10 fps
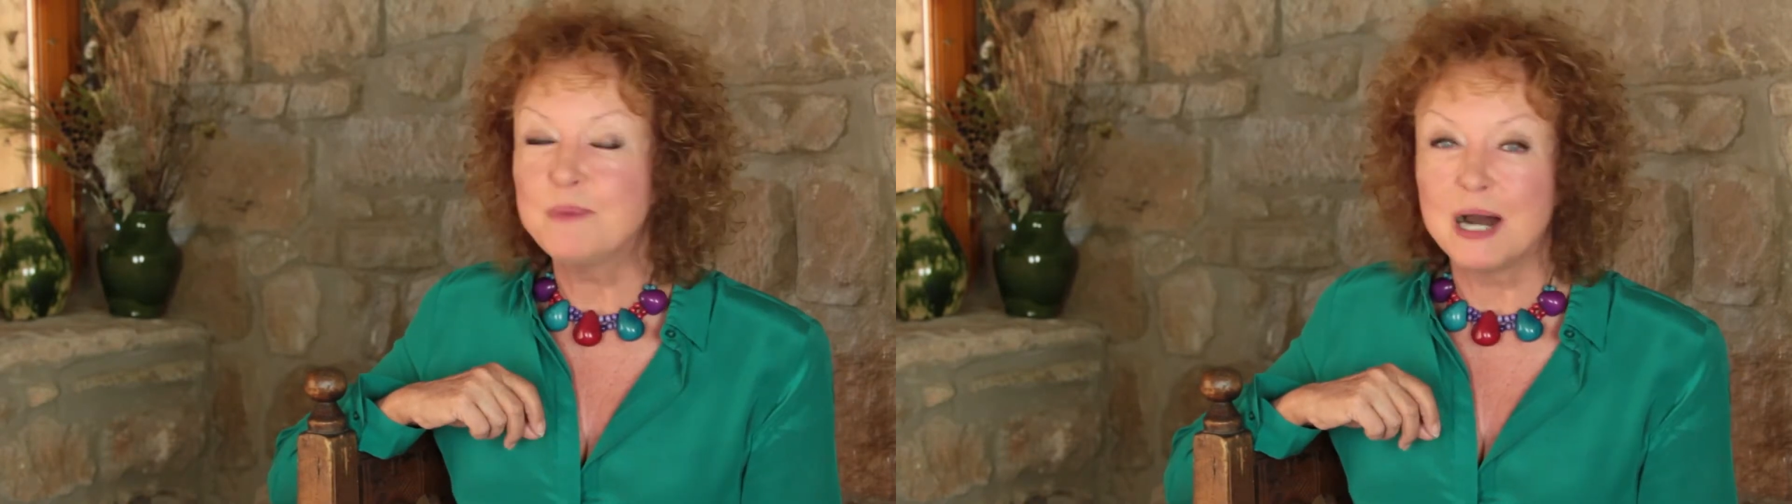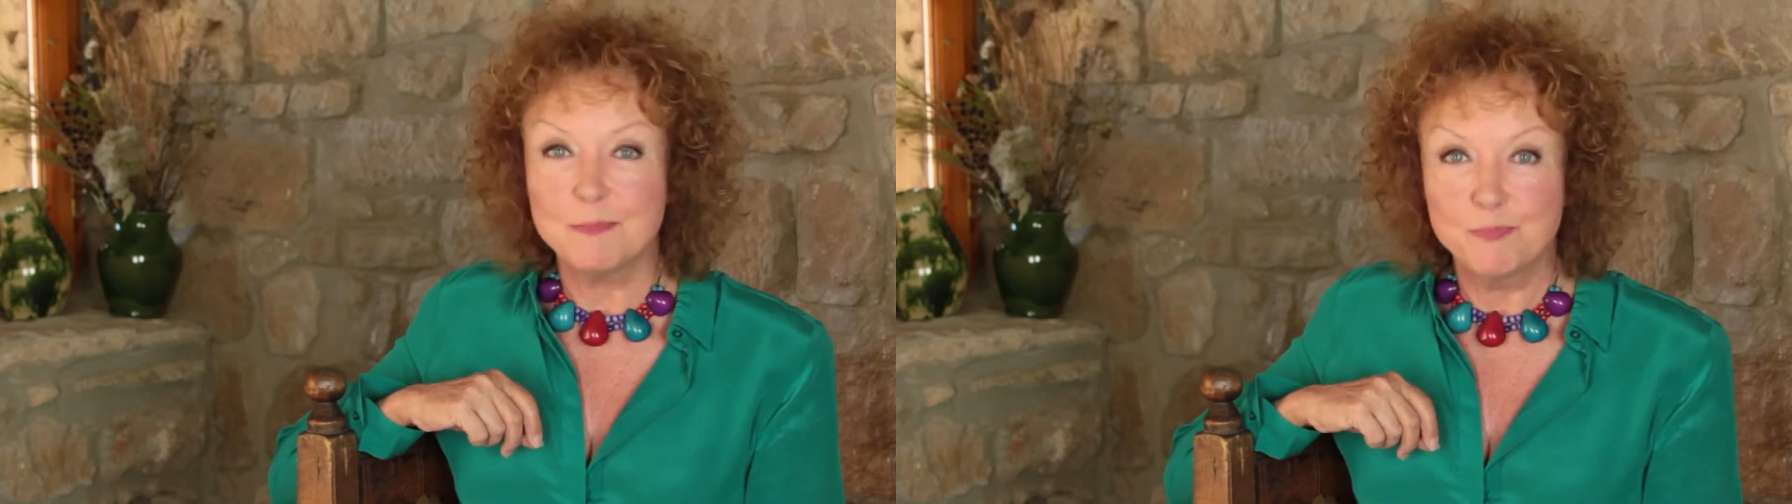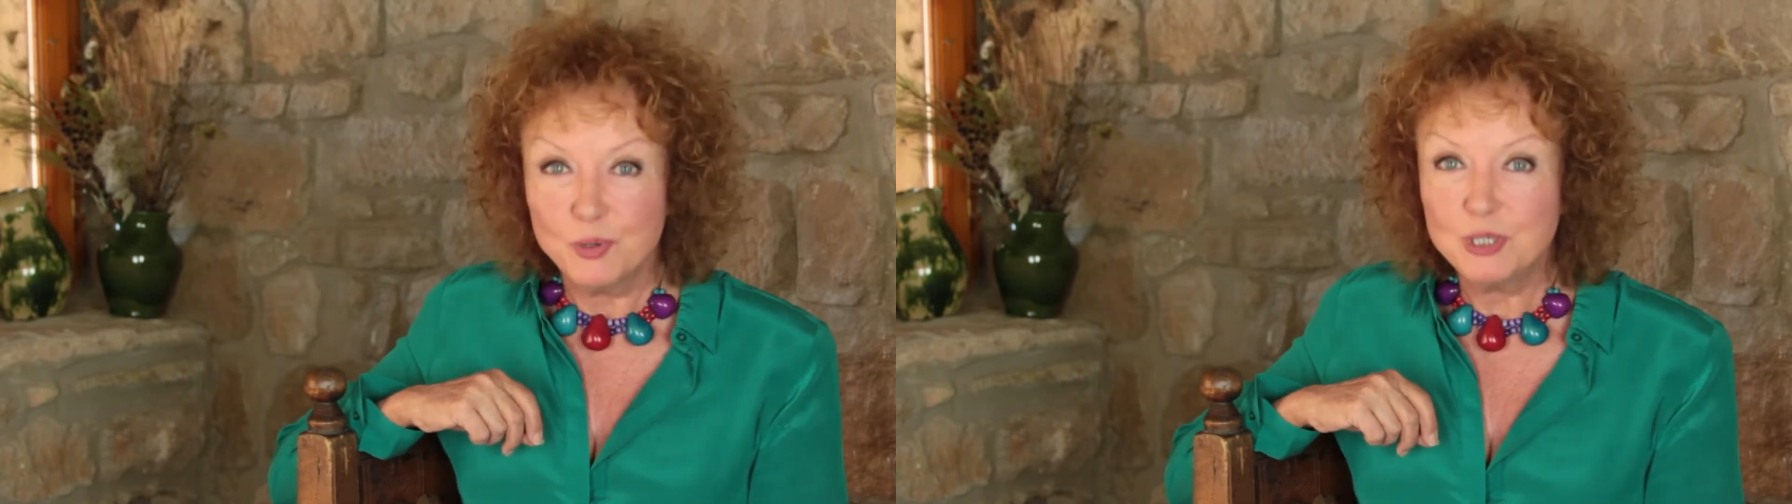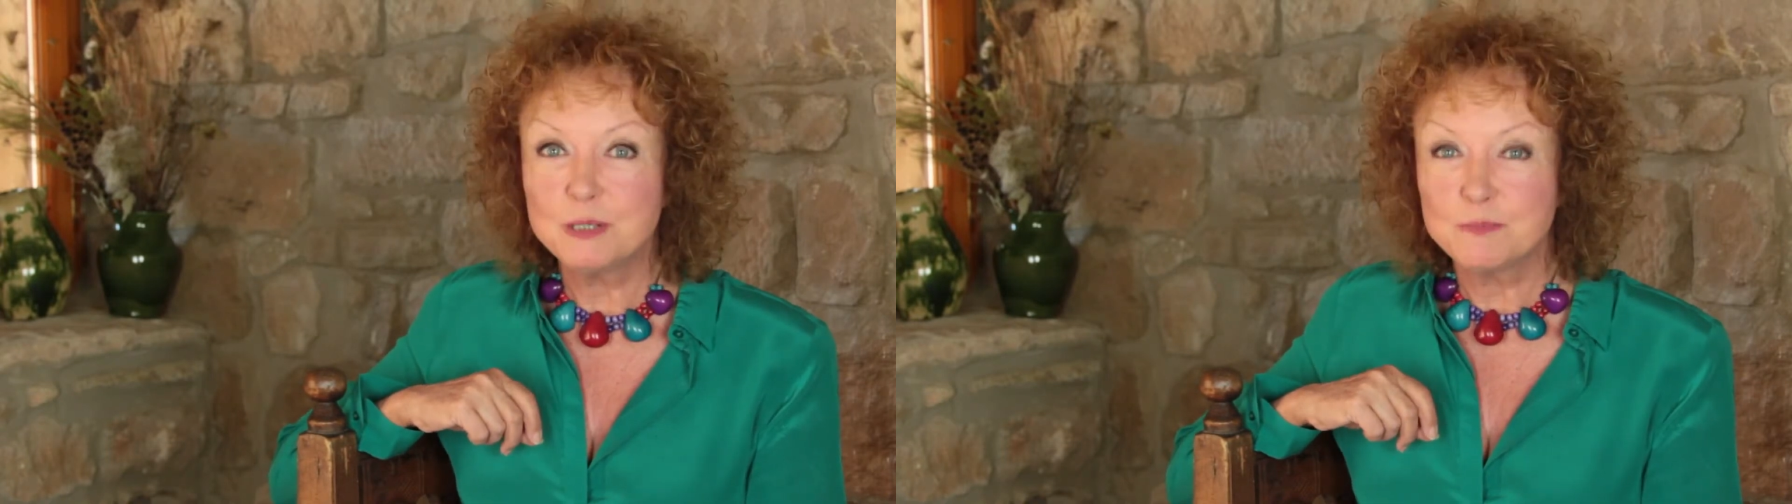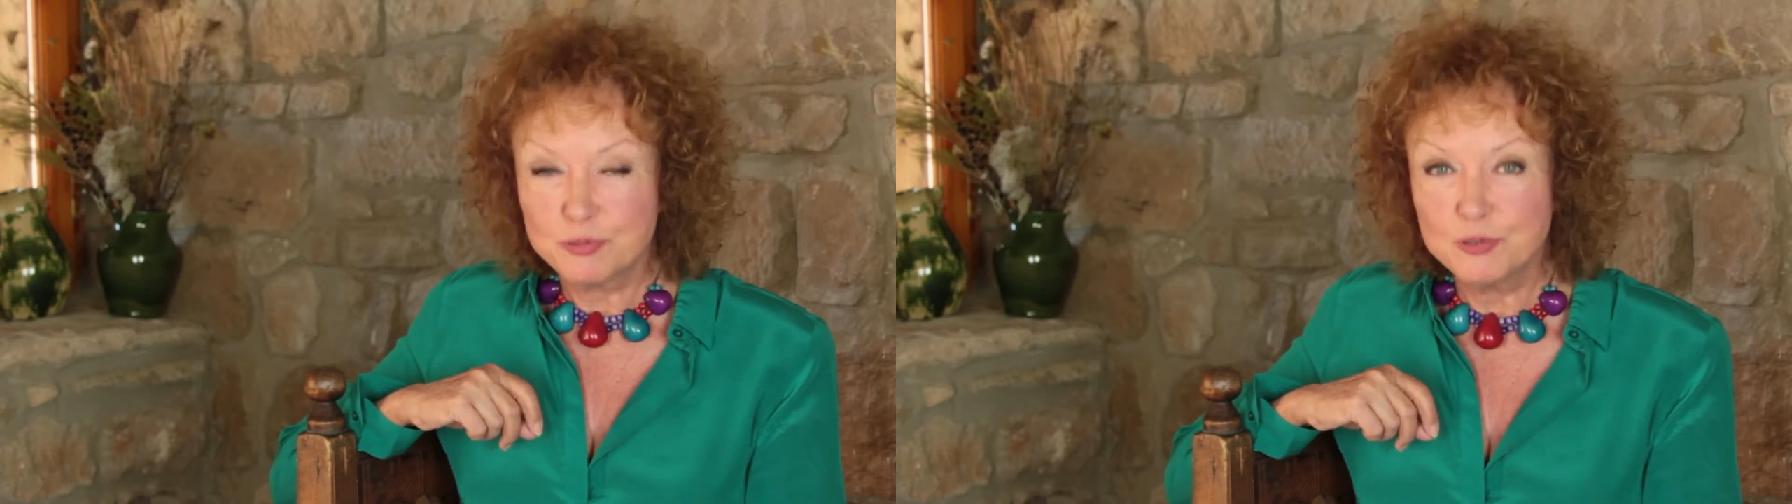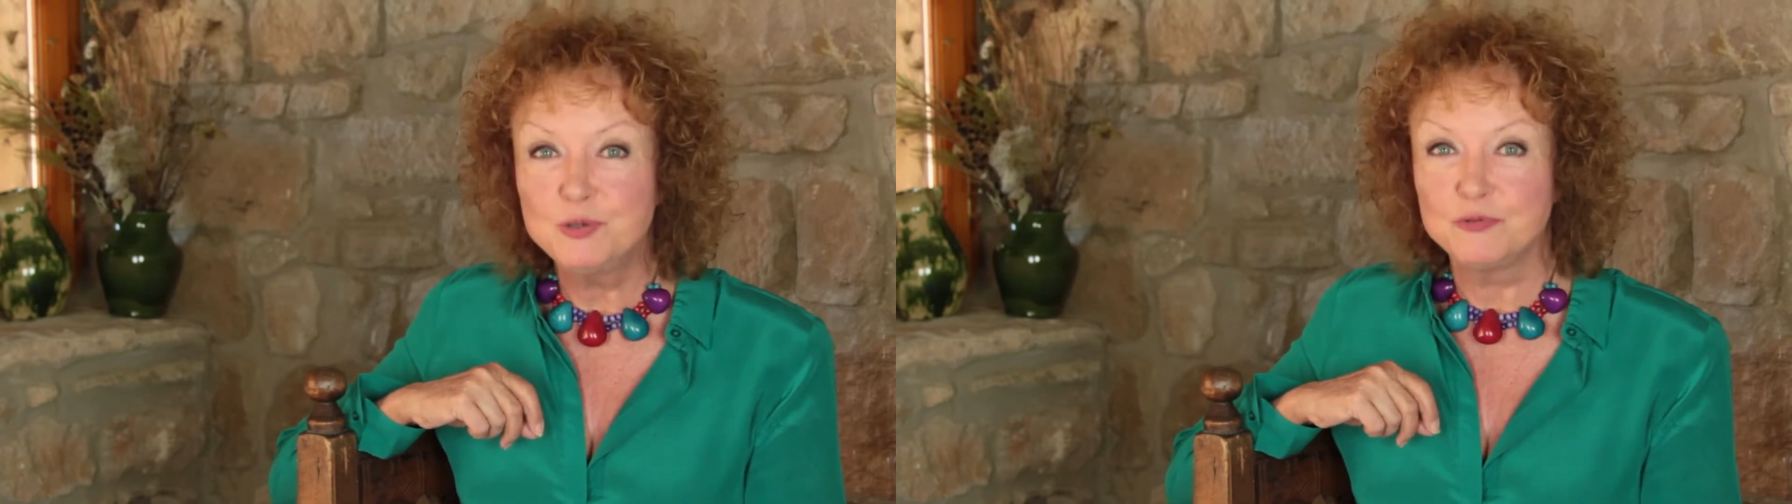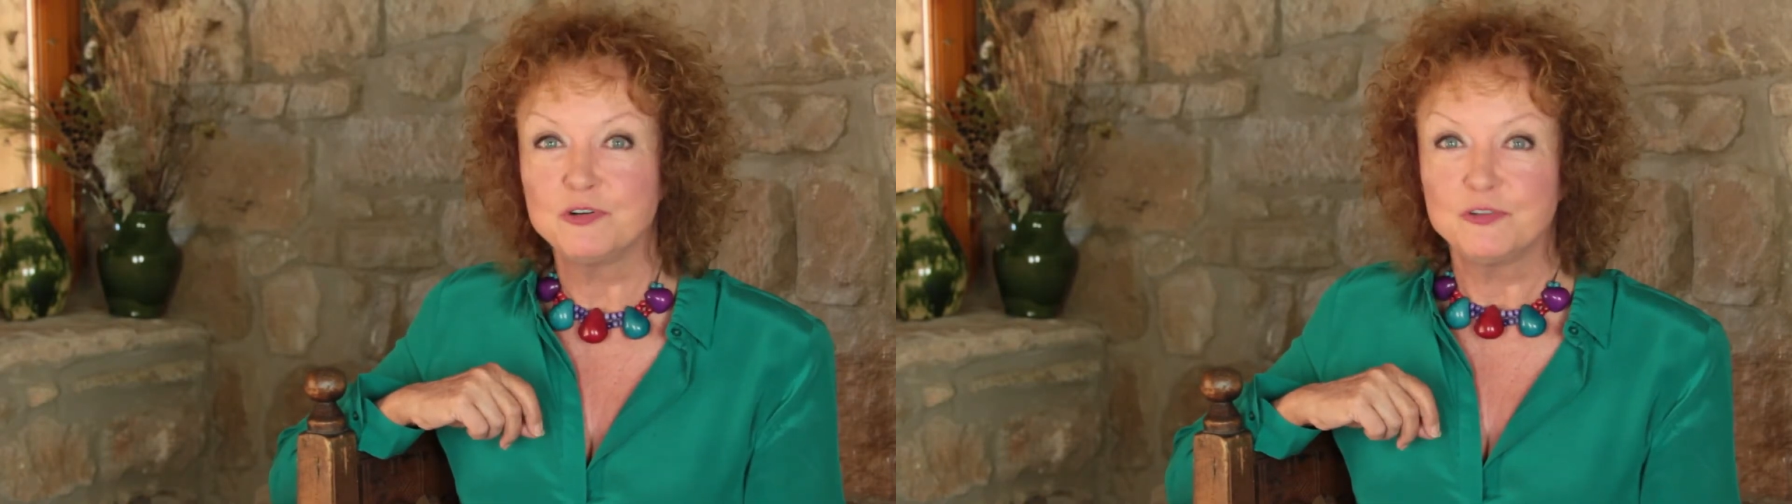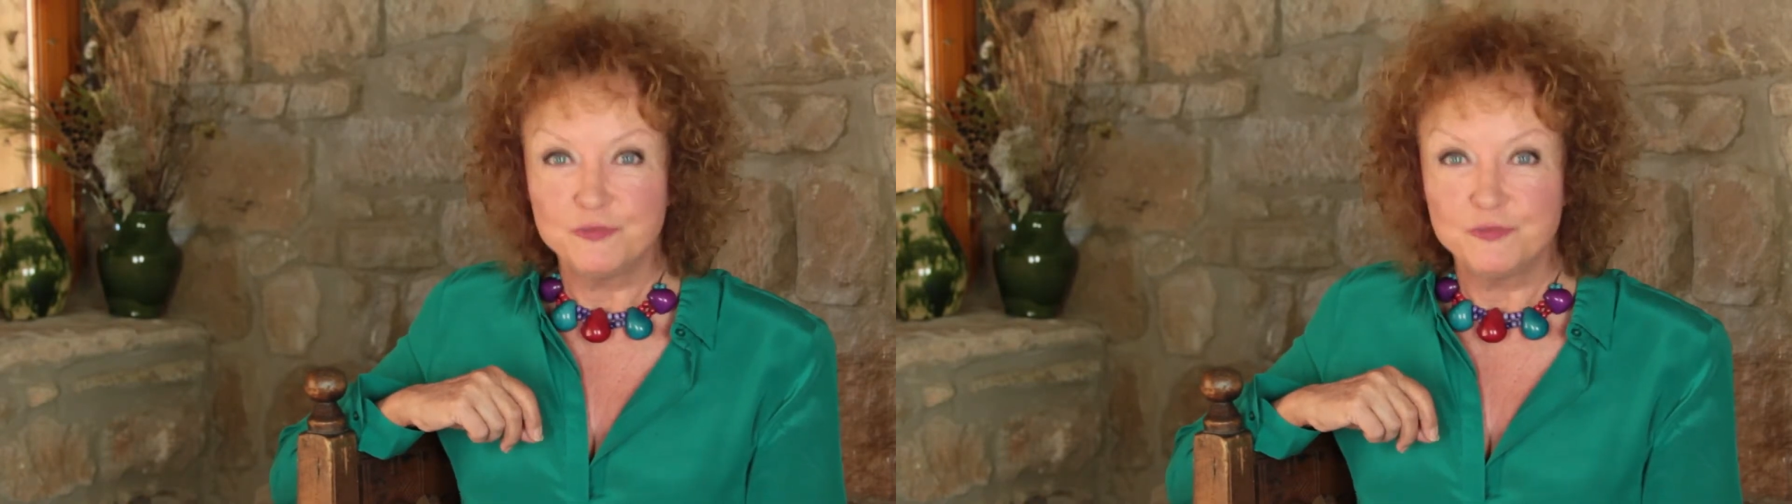my bulletproof